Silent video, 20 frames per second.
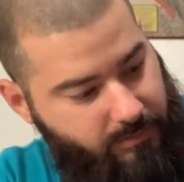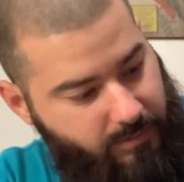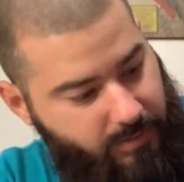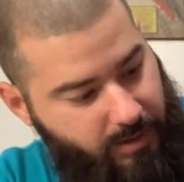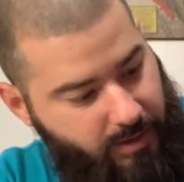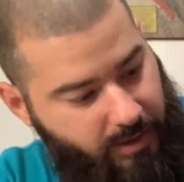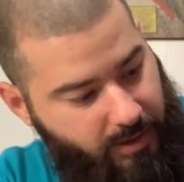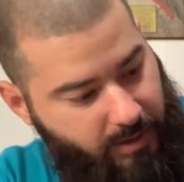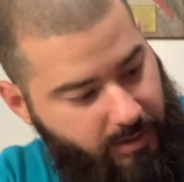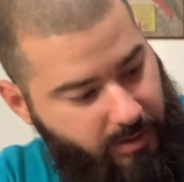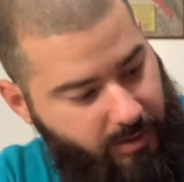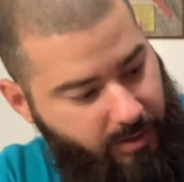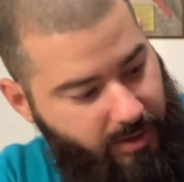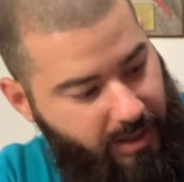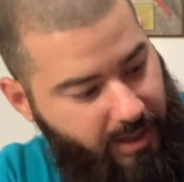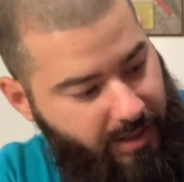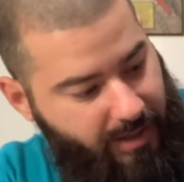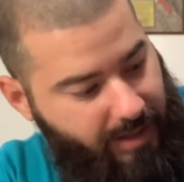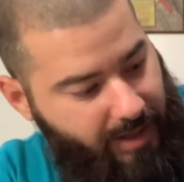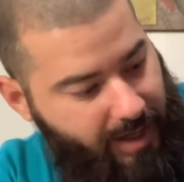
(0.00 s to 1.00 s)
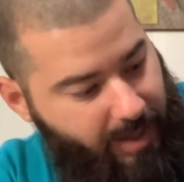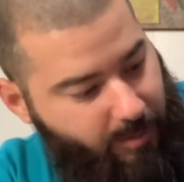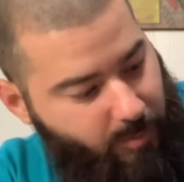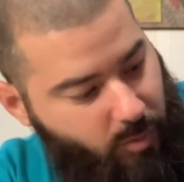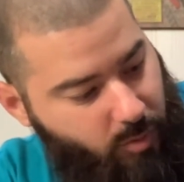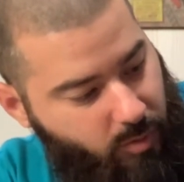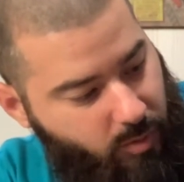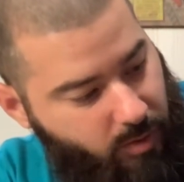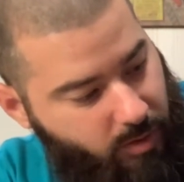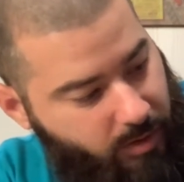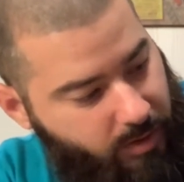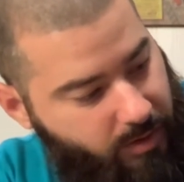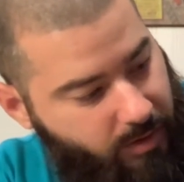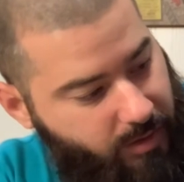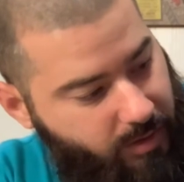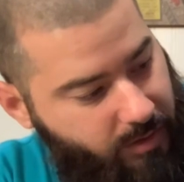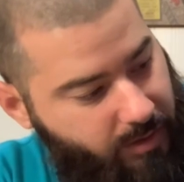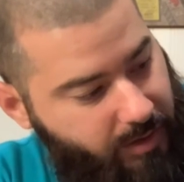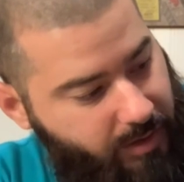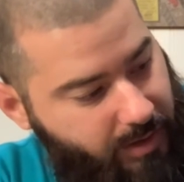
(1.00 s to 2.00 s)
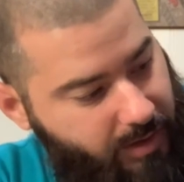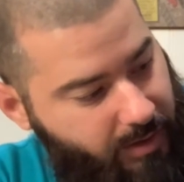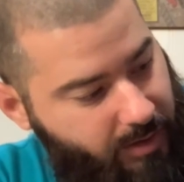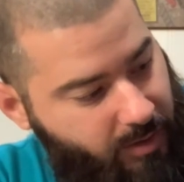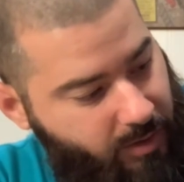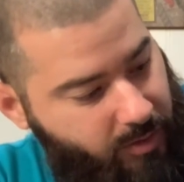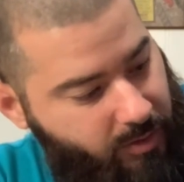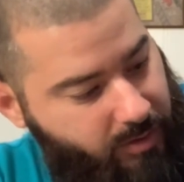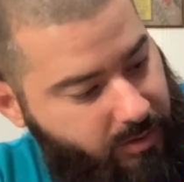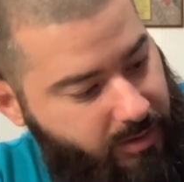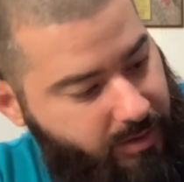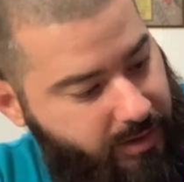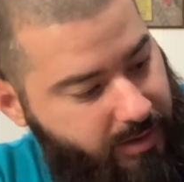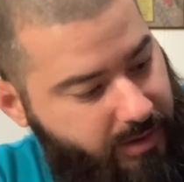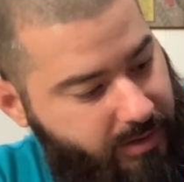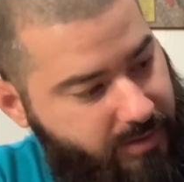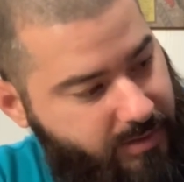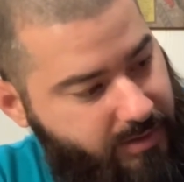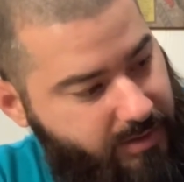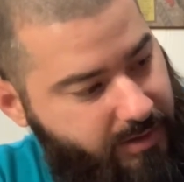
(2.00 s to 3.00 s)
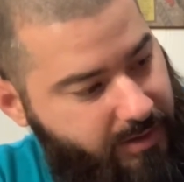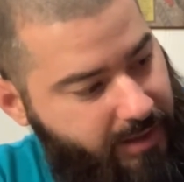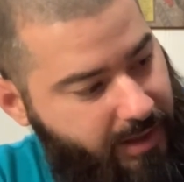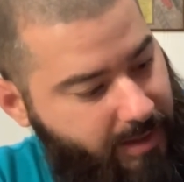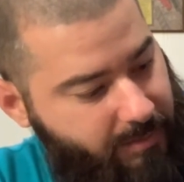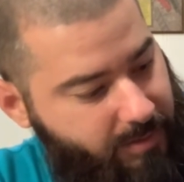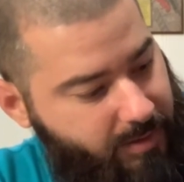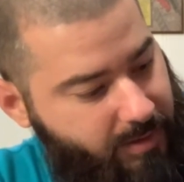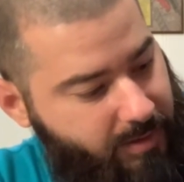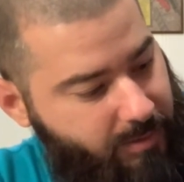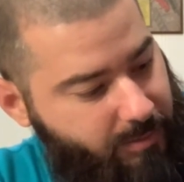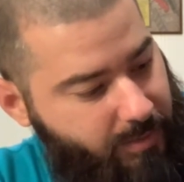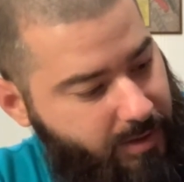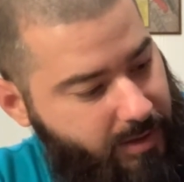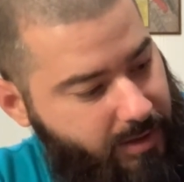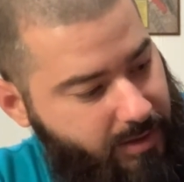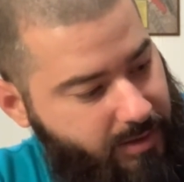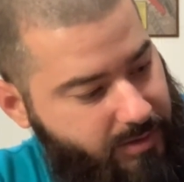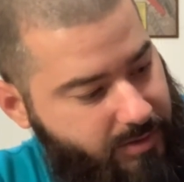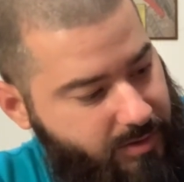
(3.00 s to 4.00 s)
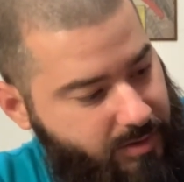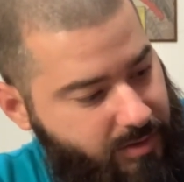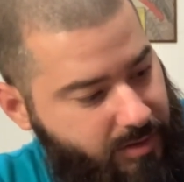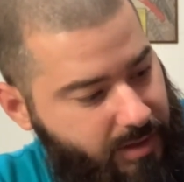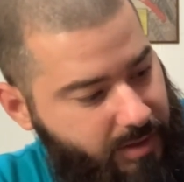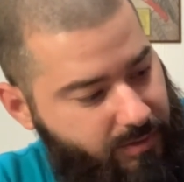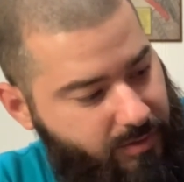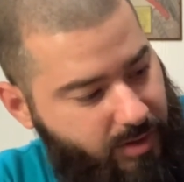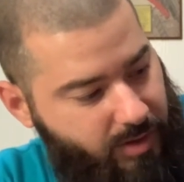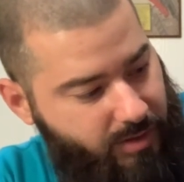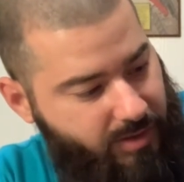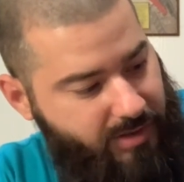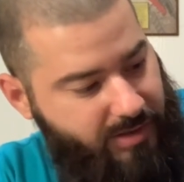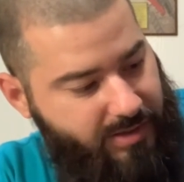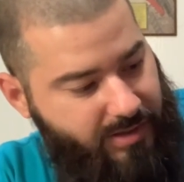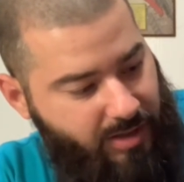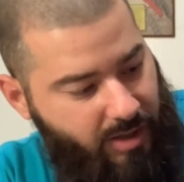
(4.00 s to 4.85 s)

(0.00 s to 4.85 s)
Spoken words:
And you got Namor. You got Hercules, Captain America. So you never know.